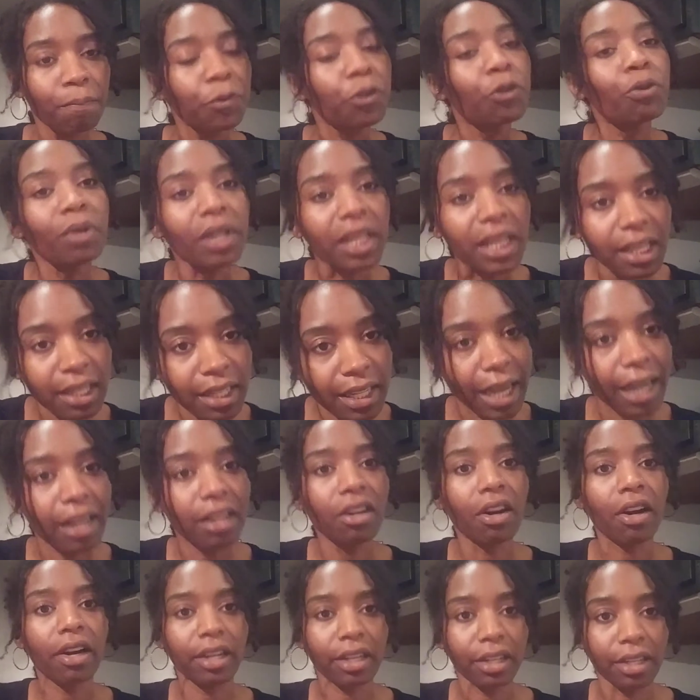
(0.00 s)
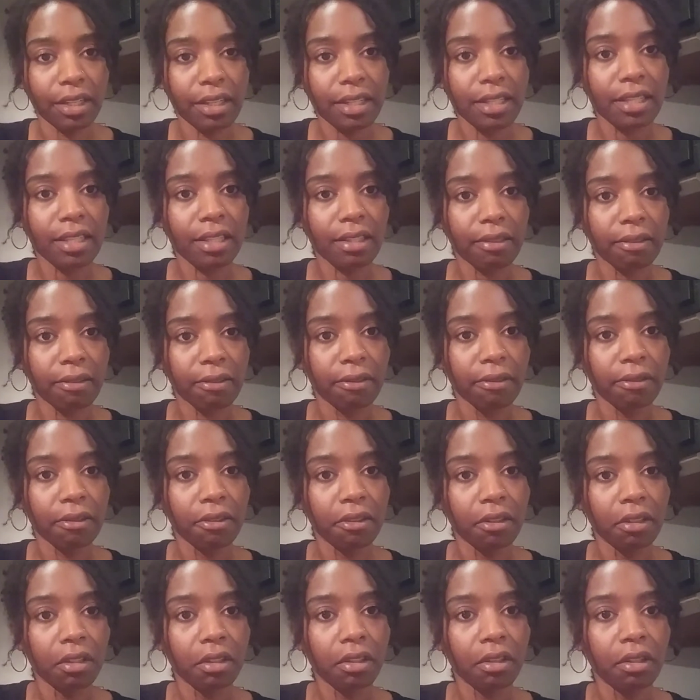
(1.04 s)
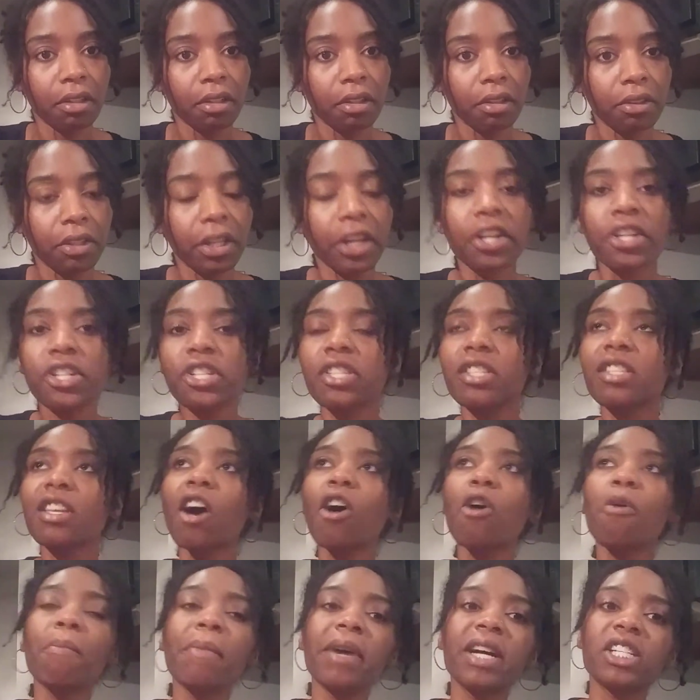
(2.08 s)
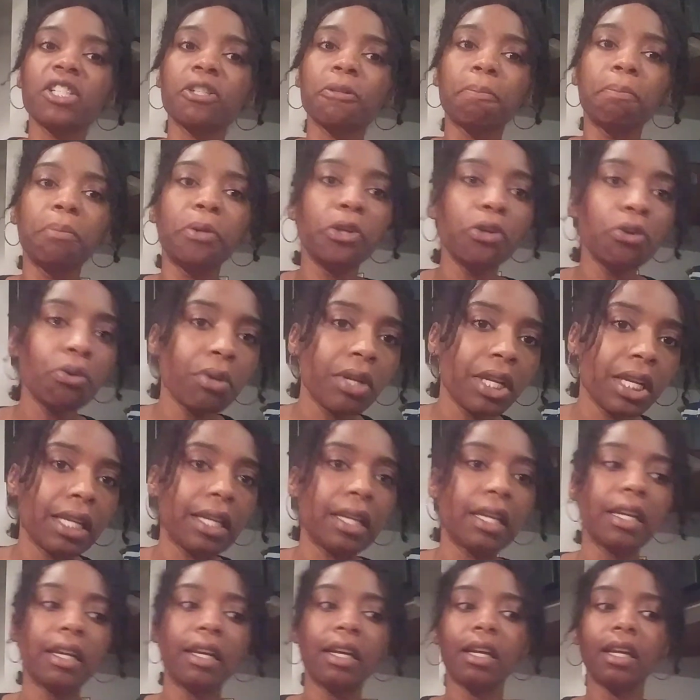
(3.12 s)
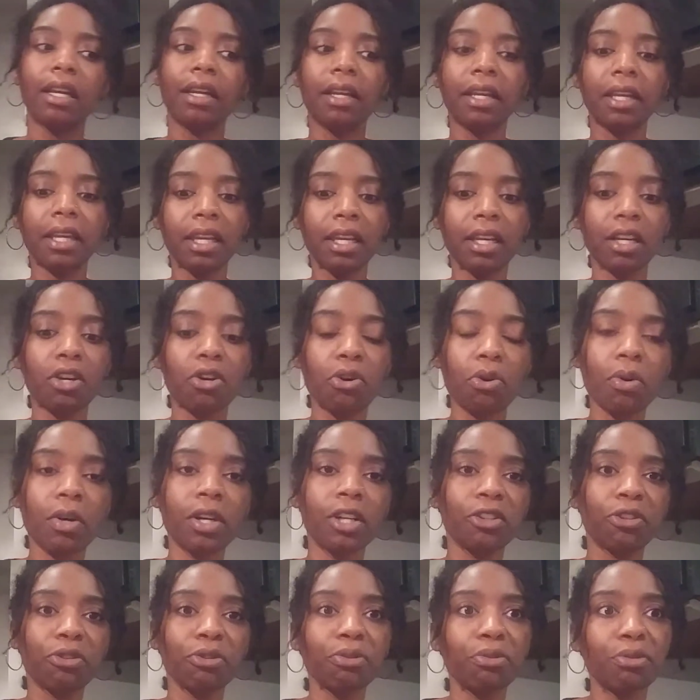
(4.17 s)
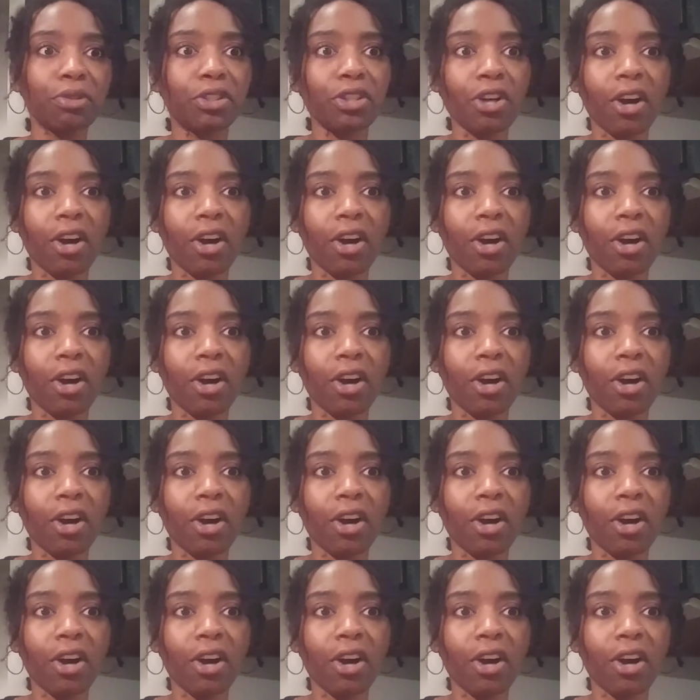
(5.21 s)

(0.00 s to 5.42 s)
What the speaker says: You need that darkness. There's so much beauty in going through